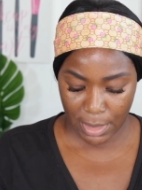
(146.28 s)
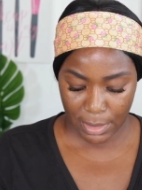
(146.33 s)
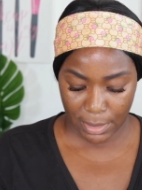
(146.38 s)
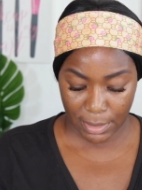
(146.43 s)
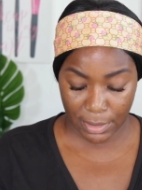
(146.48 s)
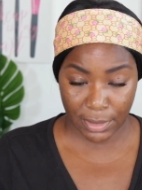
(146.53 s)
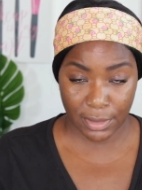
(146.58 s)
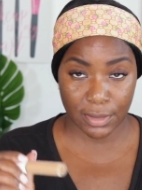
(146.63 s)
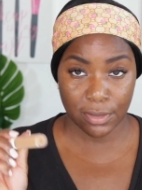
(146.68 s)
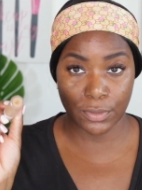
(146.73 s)

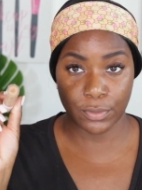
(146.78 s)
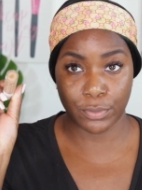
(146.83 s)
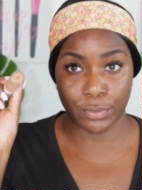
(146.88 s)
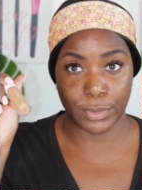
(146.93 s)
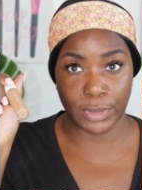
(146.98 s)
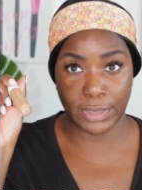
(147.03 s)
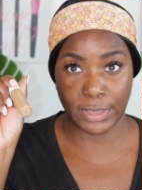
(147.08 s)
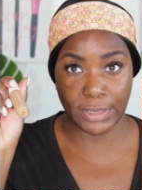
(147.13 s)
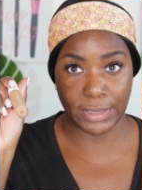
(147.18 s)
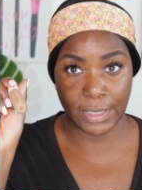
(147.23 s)
This is a
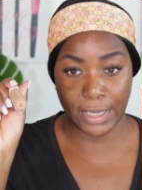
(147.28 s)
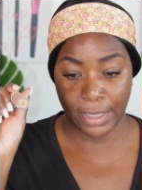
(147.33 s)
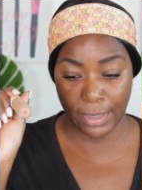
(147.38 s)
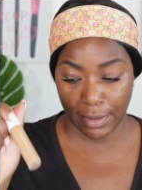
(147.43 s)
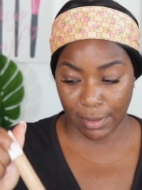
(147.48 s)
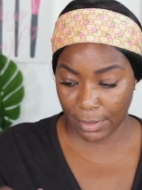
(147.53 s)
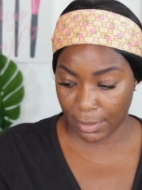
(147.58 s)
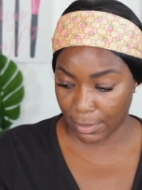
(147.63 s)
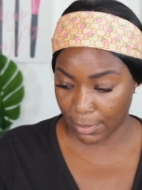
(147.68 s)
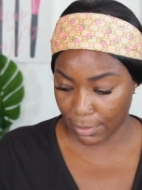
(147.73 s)
really light
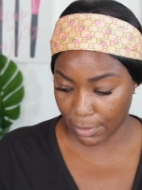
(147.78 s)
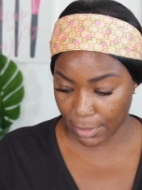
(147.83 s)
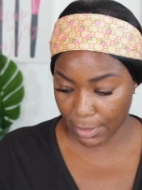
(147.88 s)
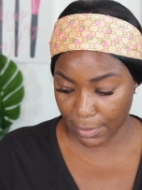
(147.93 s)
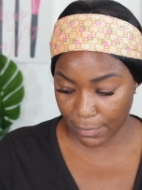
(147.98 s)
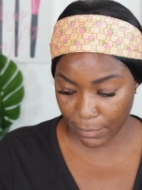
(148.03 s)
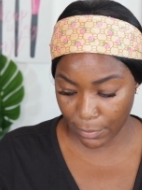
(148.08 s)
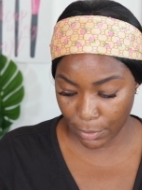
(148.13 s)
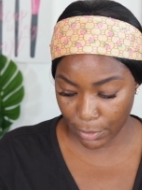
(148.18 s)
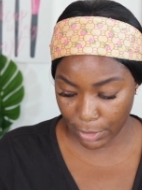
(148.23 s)
color, and
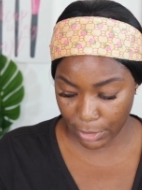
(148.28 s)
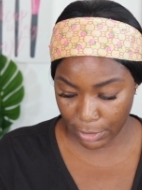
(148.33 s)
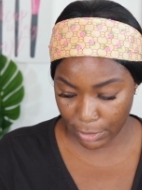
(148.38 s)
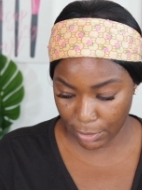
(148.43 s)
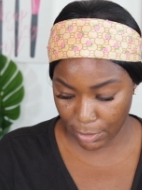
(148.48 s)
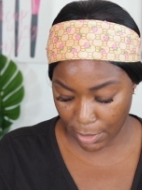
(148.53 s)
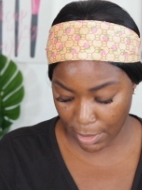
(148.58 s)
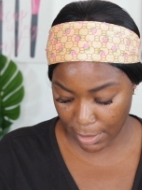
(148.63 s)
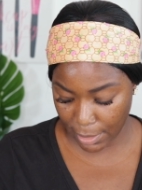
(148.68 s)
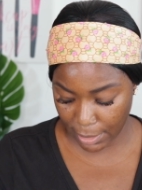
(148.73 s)
of course, you
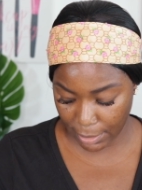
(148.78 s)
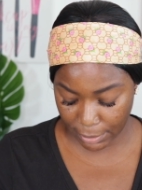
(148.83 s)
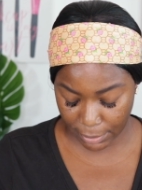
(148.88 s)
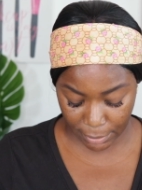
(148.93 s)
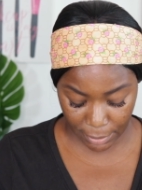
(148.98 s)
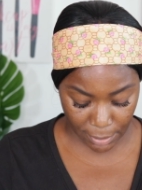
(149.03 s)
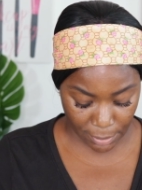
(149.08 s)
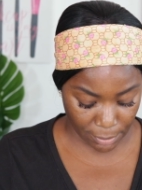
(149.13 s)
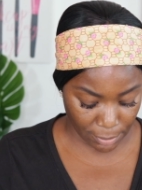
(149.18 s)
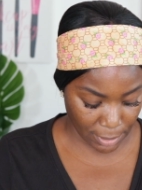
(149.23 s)
know, I like to
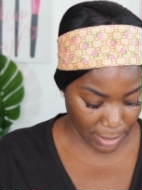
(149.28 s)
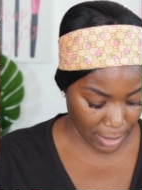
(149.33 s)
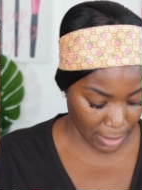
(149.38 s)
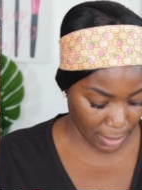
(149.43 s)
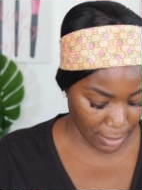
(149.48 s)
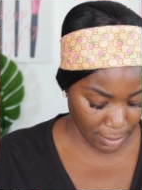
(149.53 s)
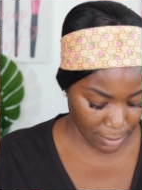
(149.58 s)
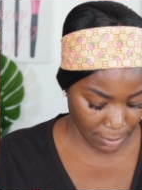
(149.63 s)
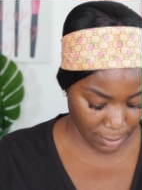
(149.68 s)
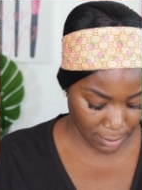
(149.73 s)
go
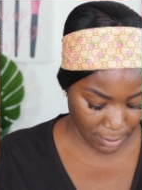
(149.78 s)
light.